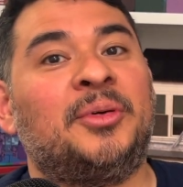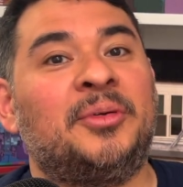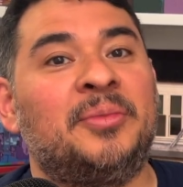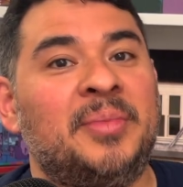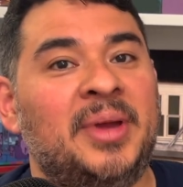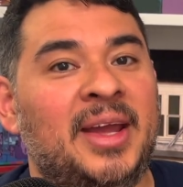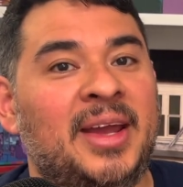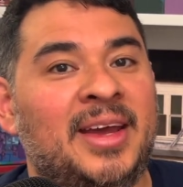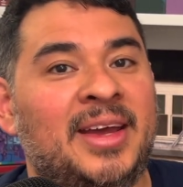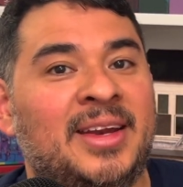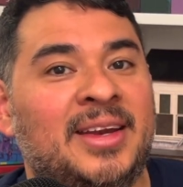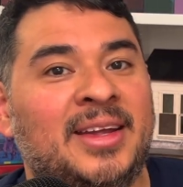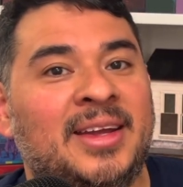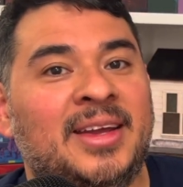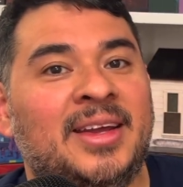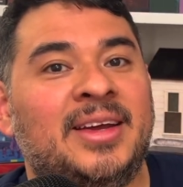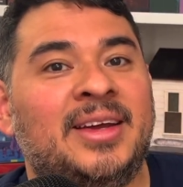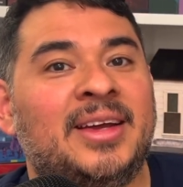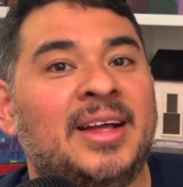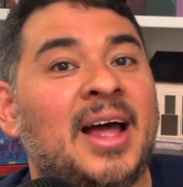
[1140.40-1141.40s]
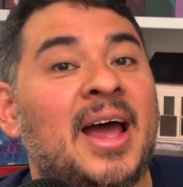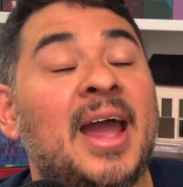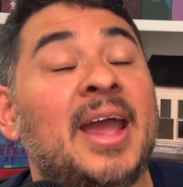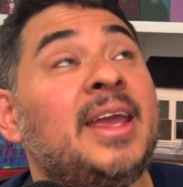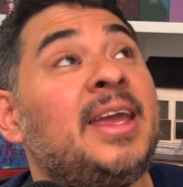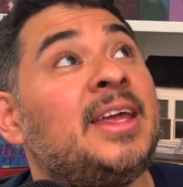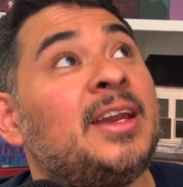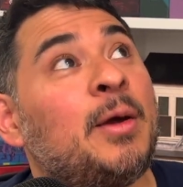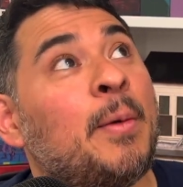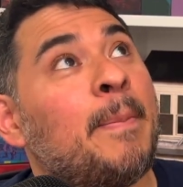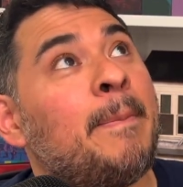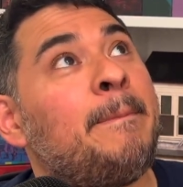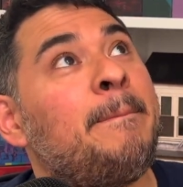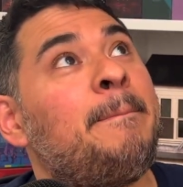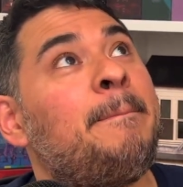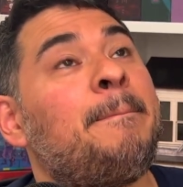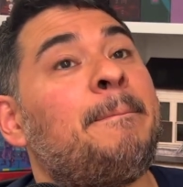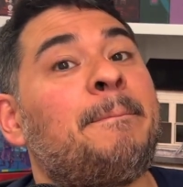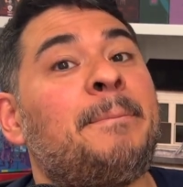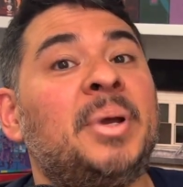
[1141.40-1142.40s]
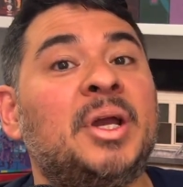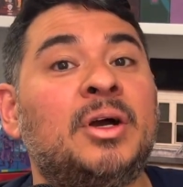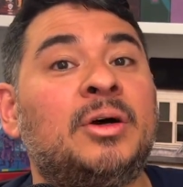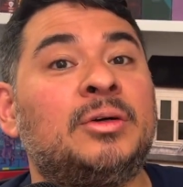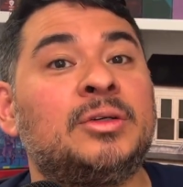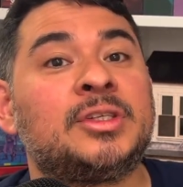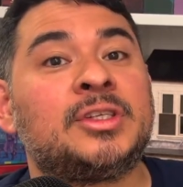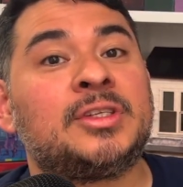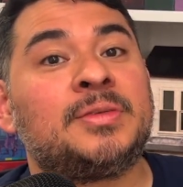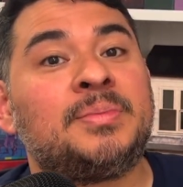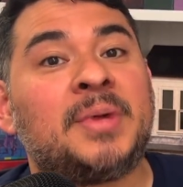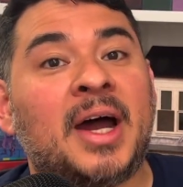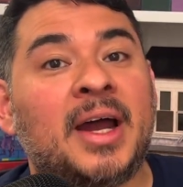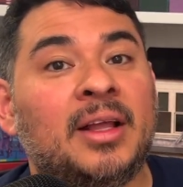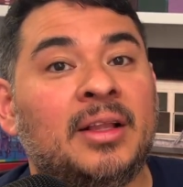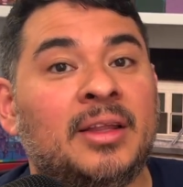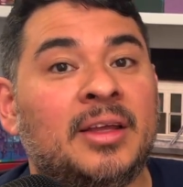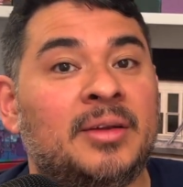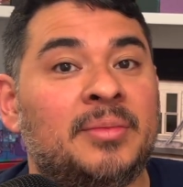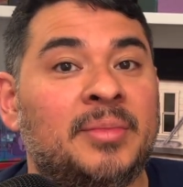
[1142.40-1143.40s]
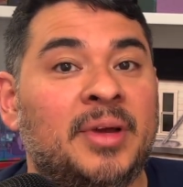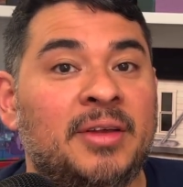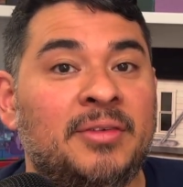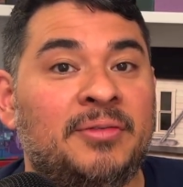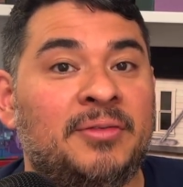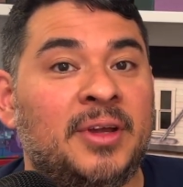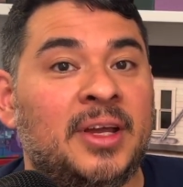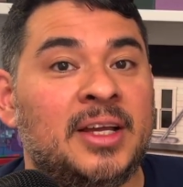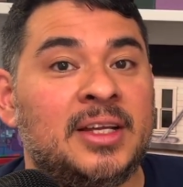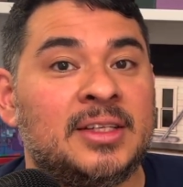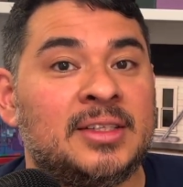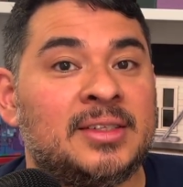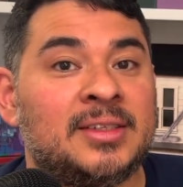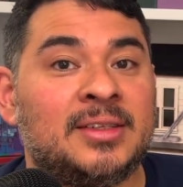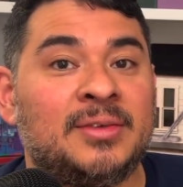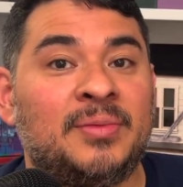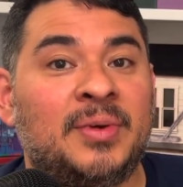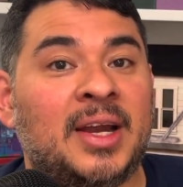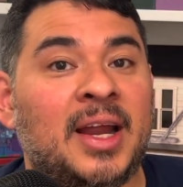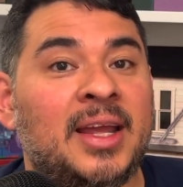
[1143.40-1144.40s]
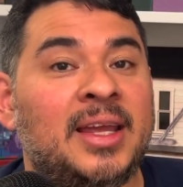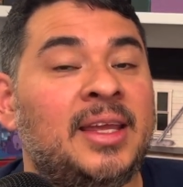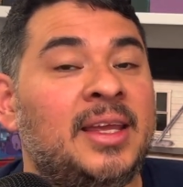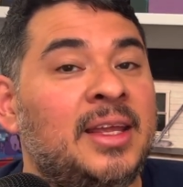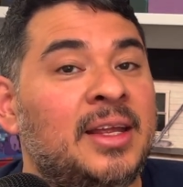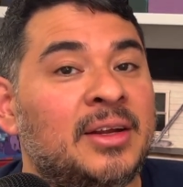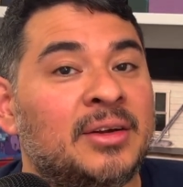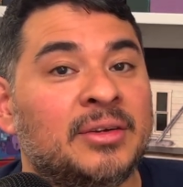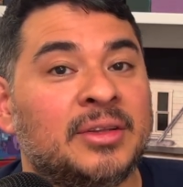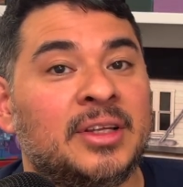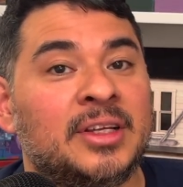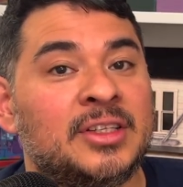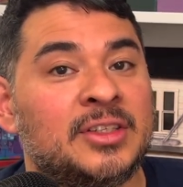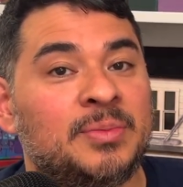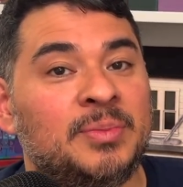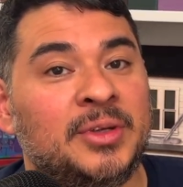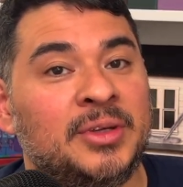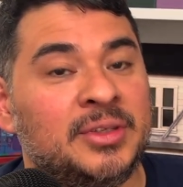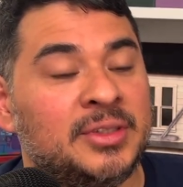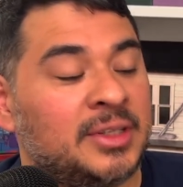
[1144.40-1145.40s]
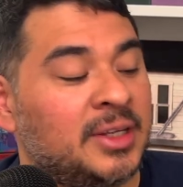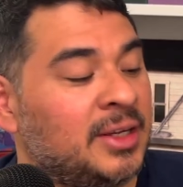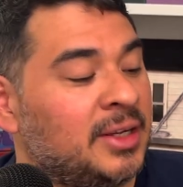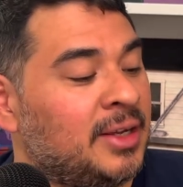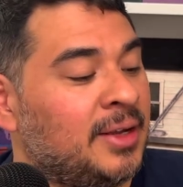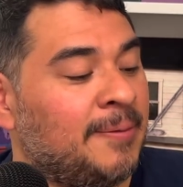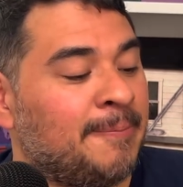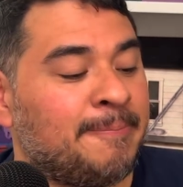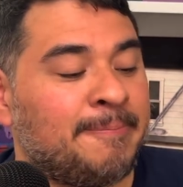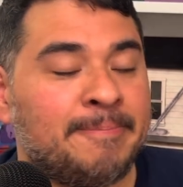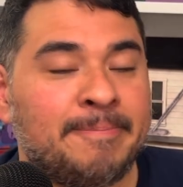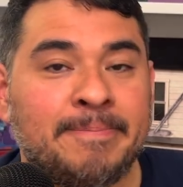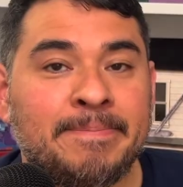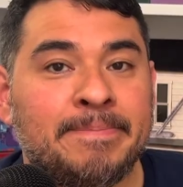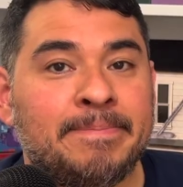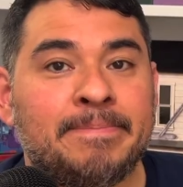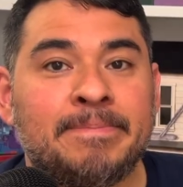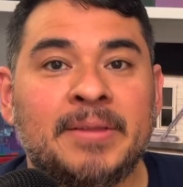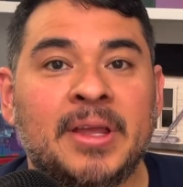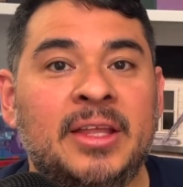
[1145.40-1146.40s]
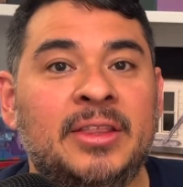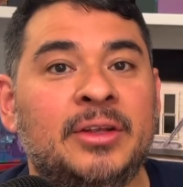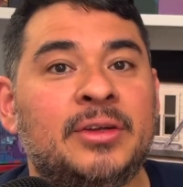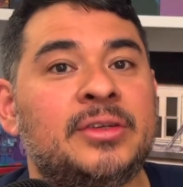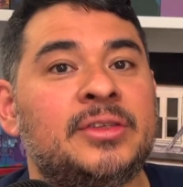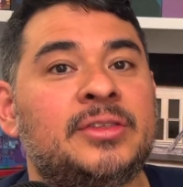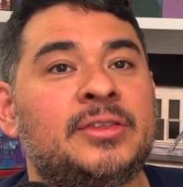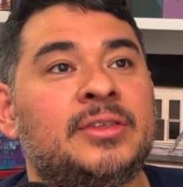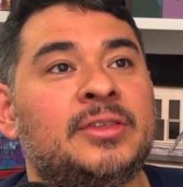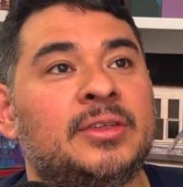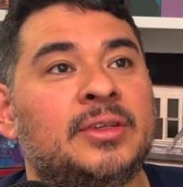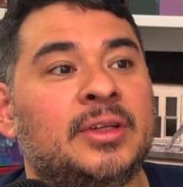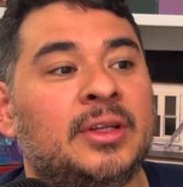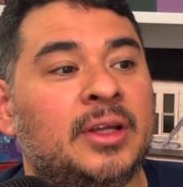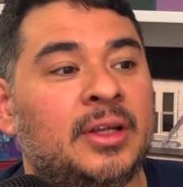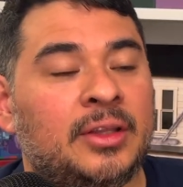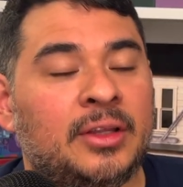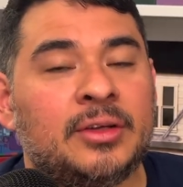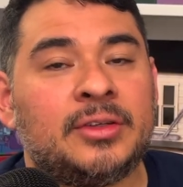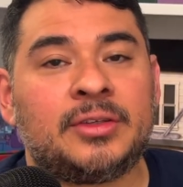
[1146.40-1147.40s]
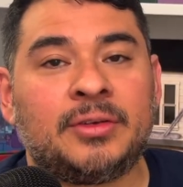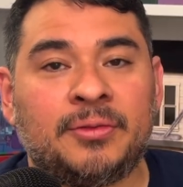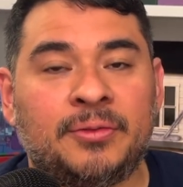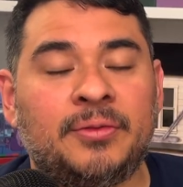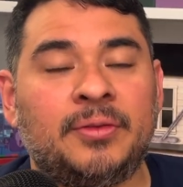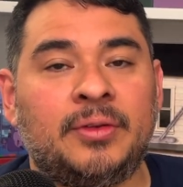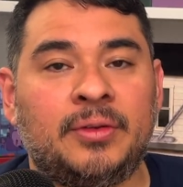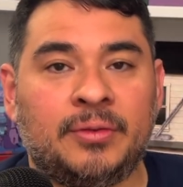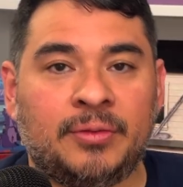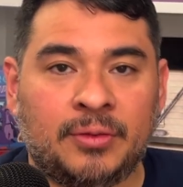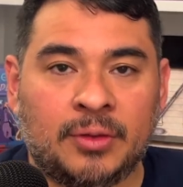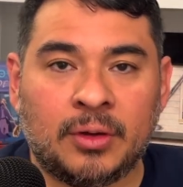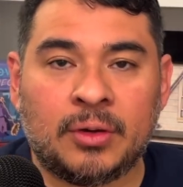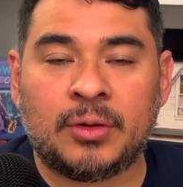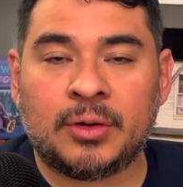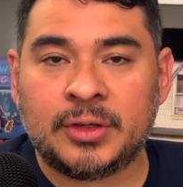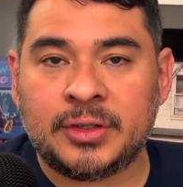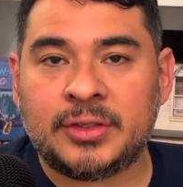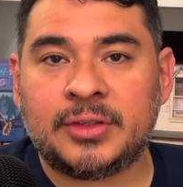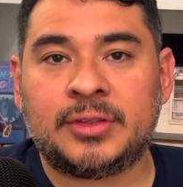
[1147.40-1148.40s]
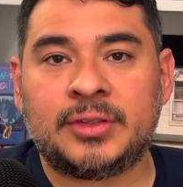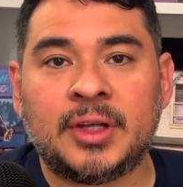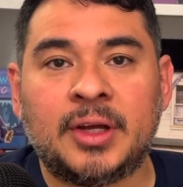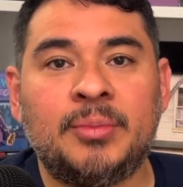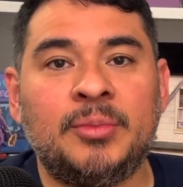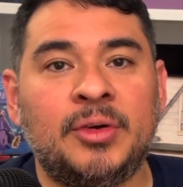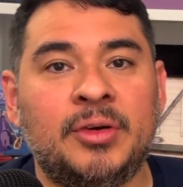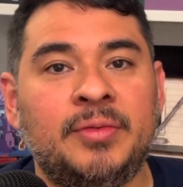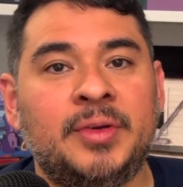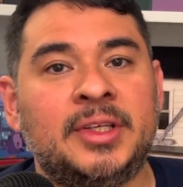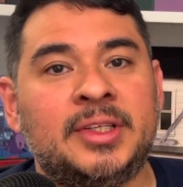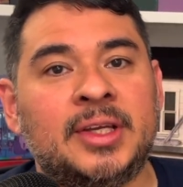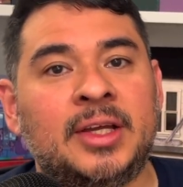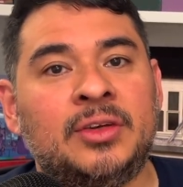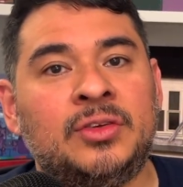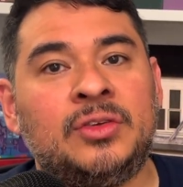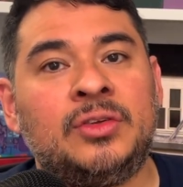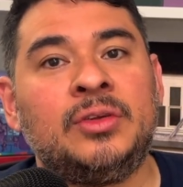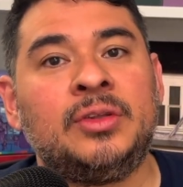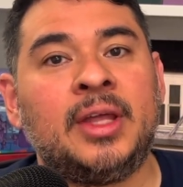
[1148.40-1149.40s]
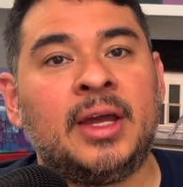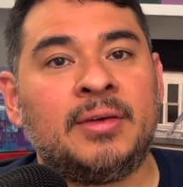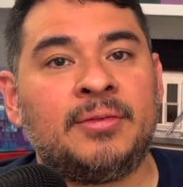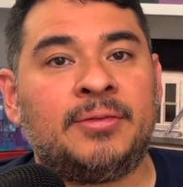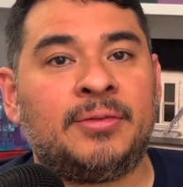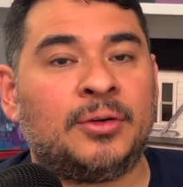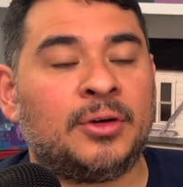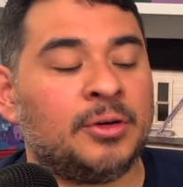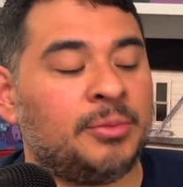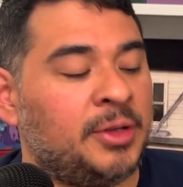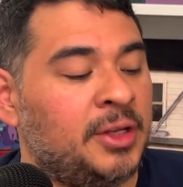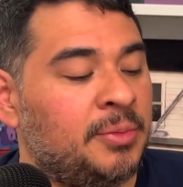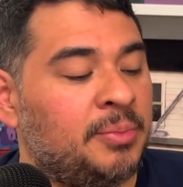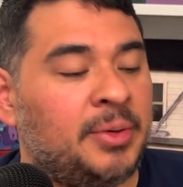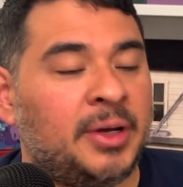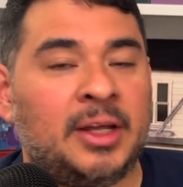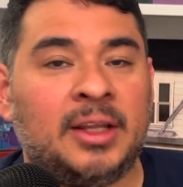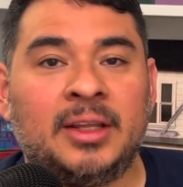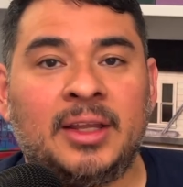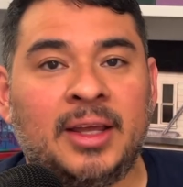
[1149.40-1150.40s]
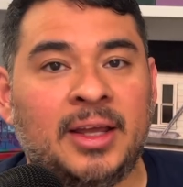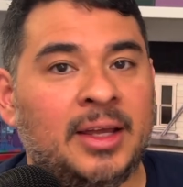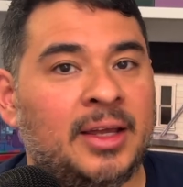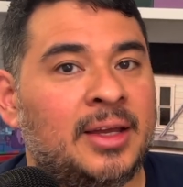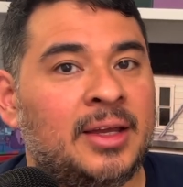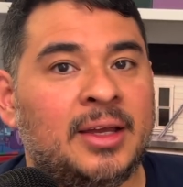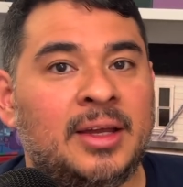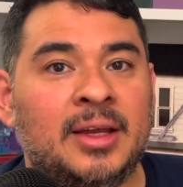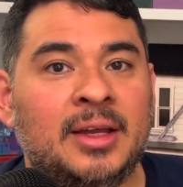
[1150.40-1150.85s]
man. I get a big old smile on my face when I hear this music. And there's of course some movies that do that for me, but like